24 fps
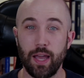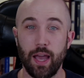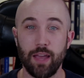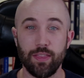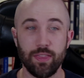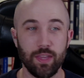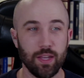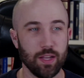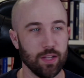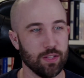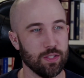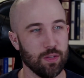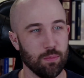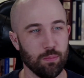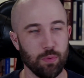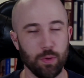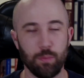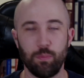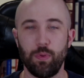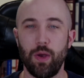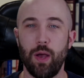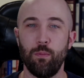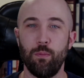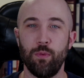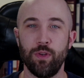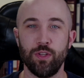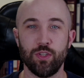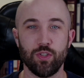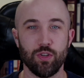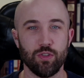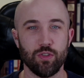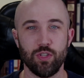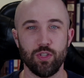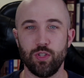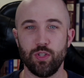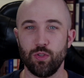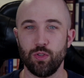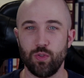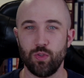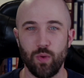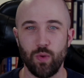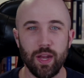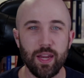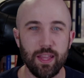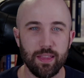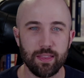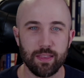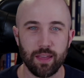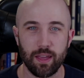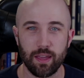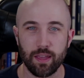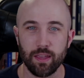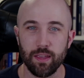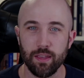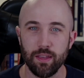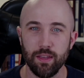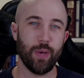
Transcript: I think it's a big problem when churches don't do anything,